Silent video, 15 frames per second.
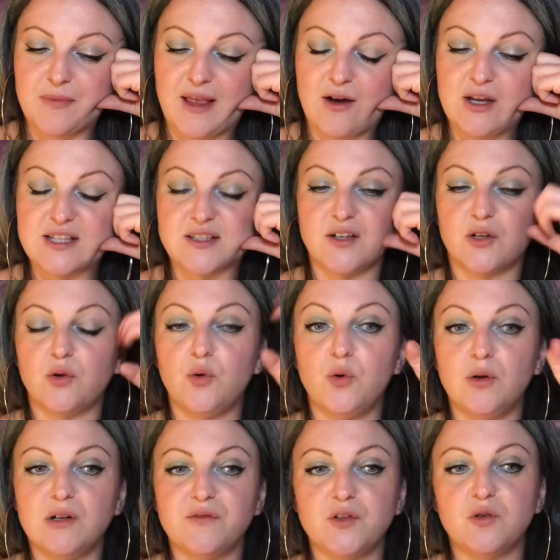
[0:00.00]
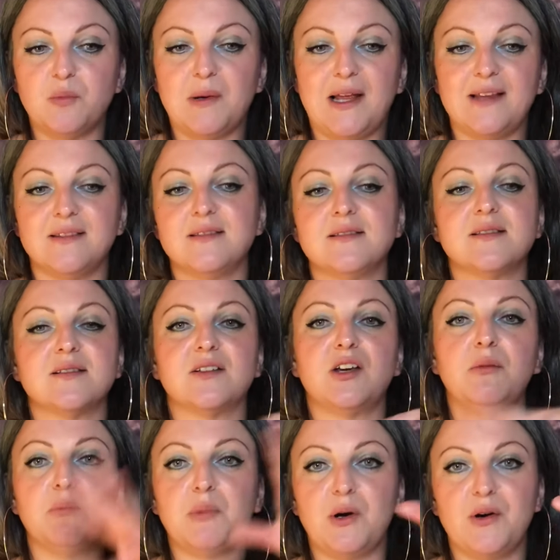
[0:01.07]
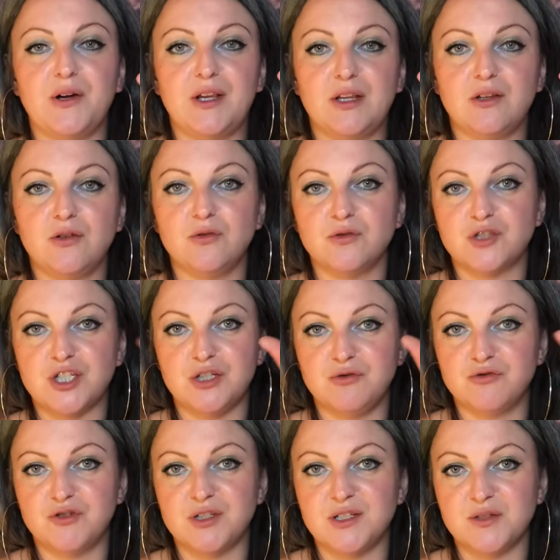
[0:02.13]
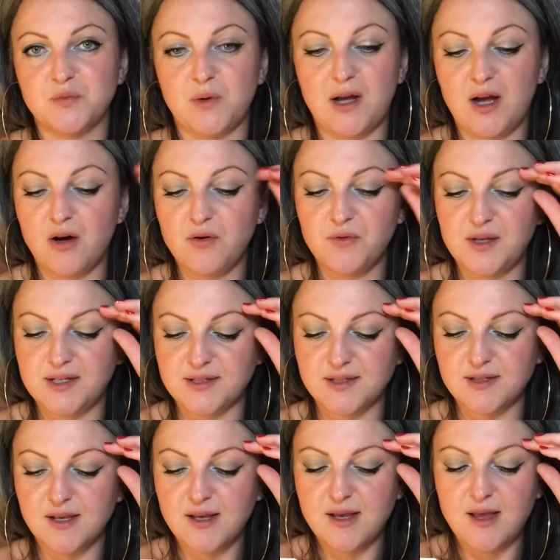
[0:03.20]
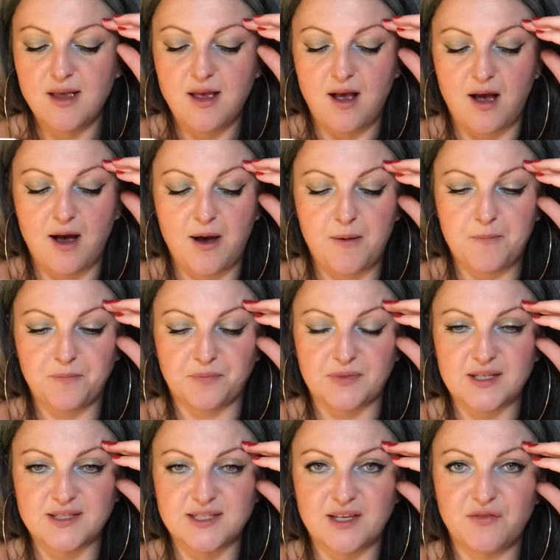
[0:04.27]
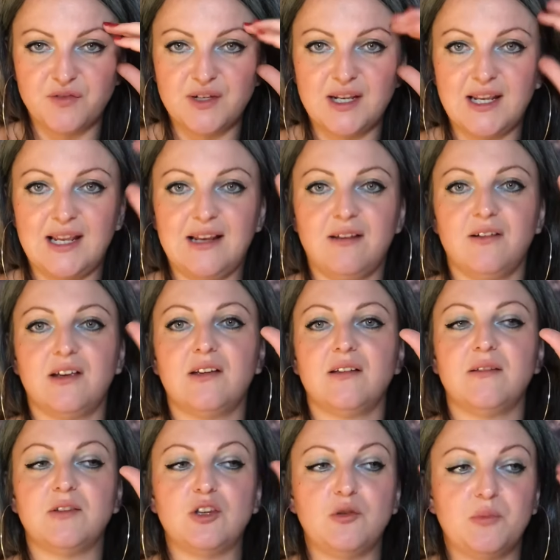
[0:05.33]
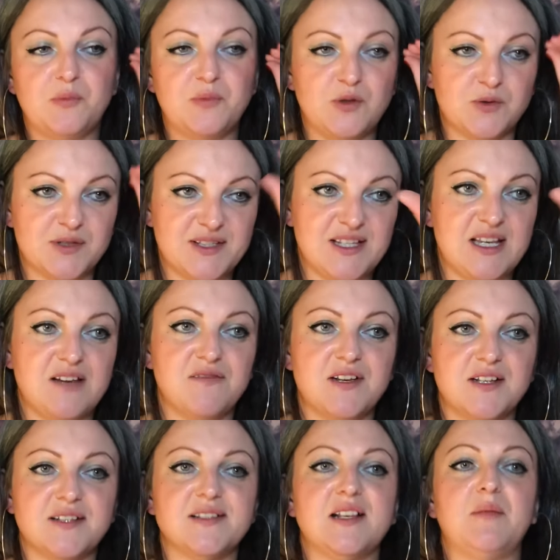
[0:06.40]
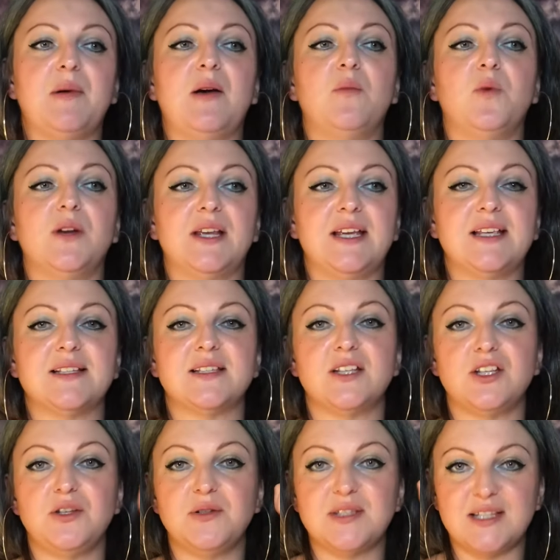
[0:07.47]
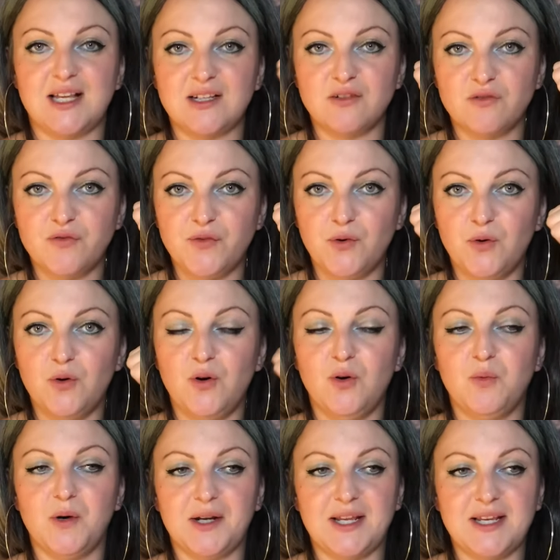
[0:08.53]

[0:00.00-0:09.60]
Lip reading: it's like all of your plans combine your children as well. There's definitely like you're serious about what it is that you stand for, what it